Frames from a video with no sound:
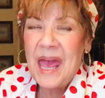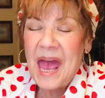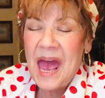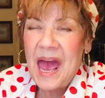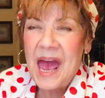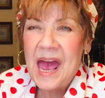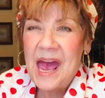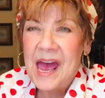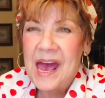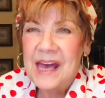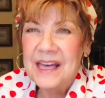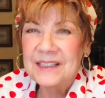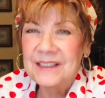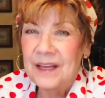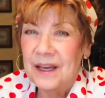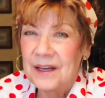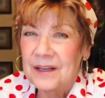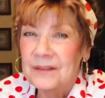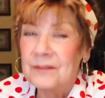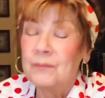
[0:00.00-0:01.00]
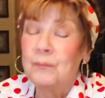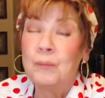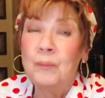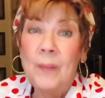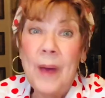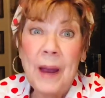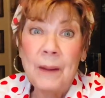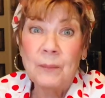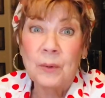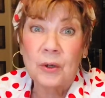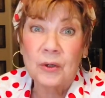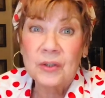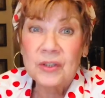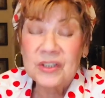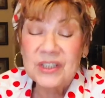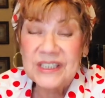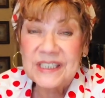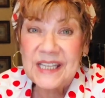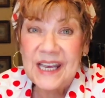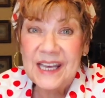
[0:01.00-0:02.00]
And remember,
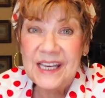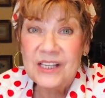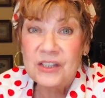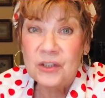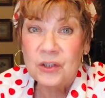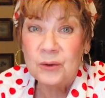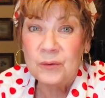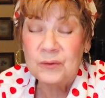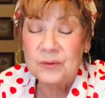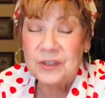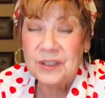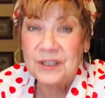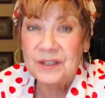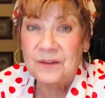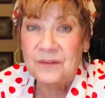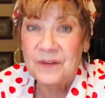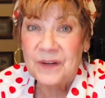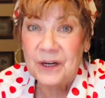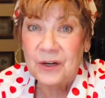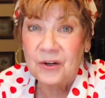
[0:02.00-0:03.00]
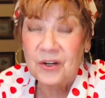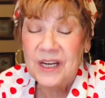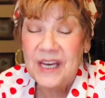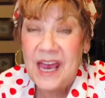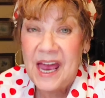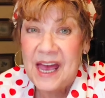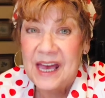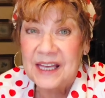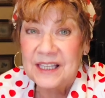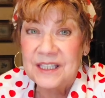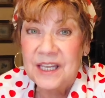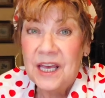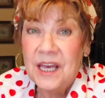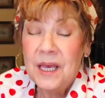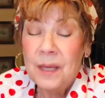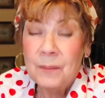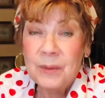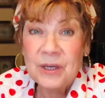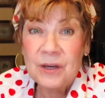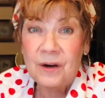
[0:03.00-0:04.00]
stay tuned to the very end
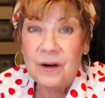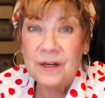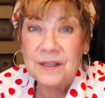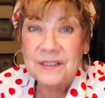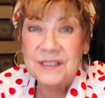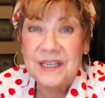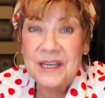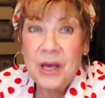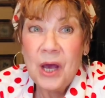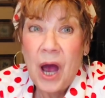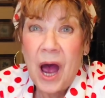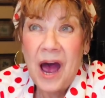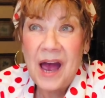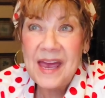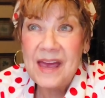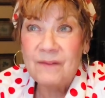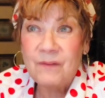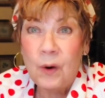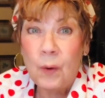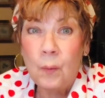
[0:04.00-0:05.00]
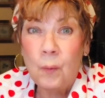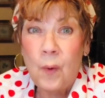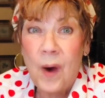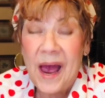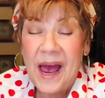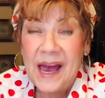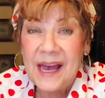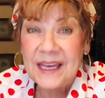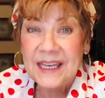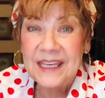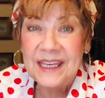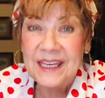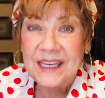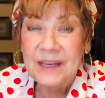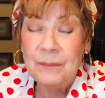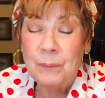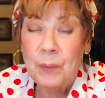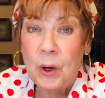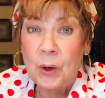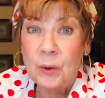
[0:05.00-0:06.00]
because I have a
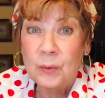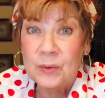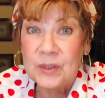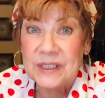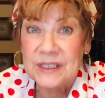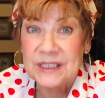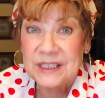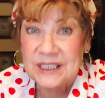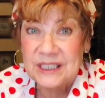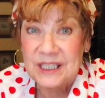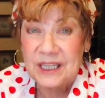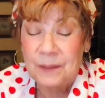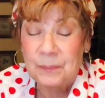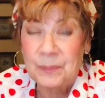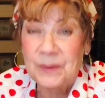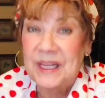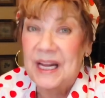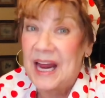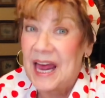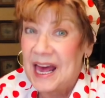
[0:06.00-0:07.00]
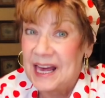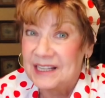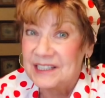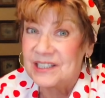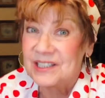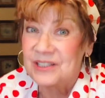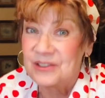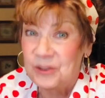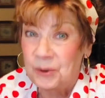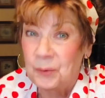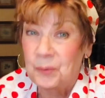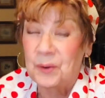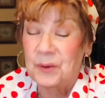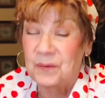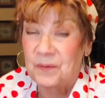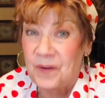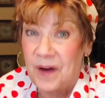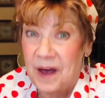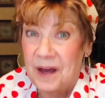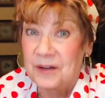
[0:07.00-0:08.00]
wacky bonus tip that has to do with
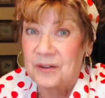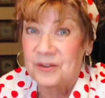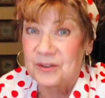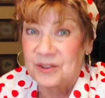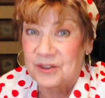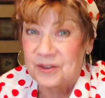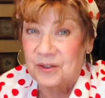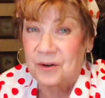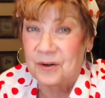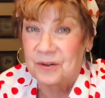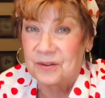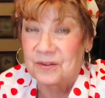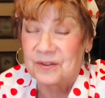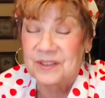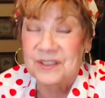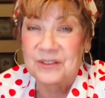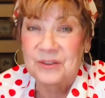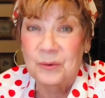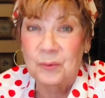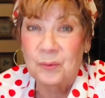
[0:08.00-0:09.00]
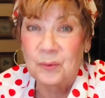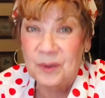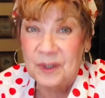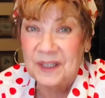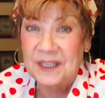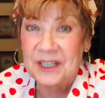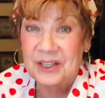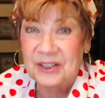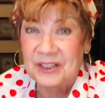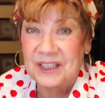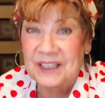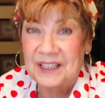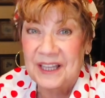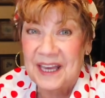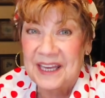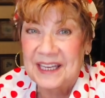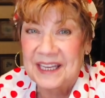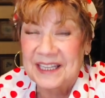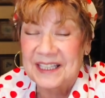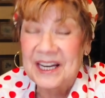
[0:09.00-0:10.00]
fire starters, and you're really gonna
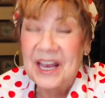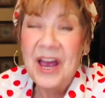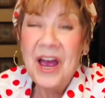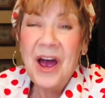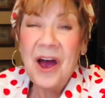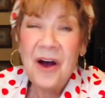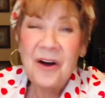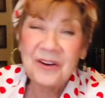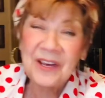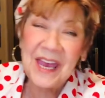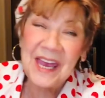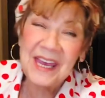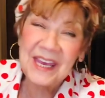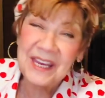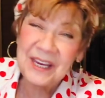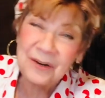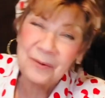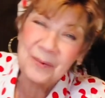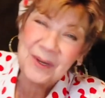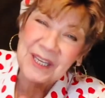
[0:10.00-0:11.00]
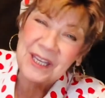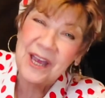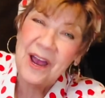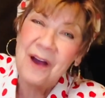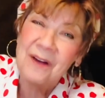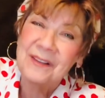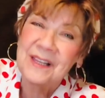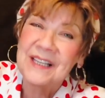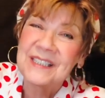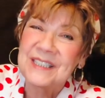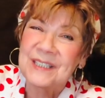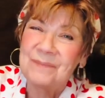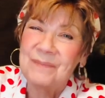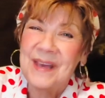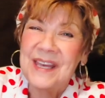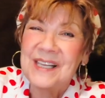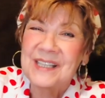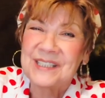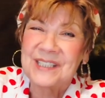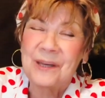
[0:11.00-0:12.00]
like it. Okay, here we go. Let's
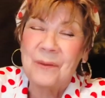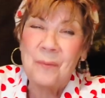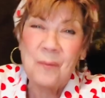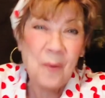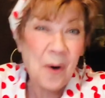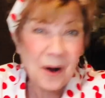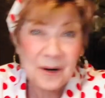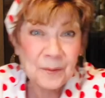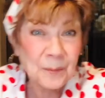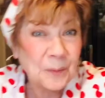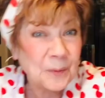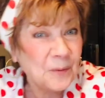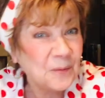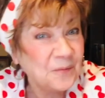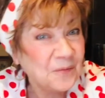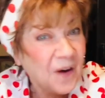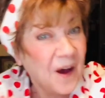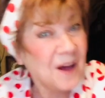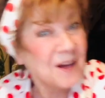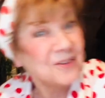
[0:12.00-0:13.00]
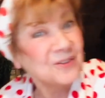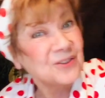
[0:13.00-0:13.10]
make some waterproof fire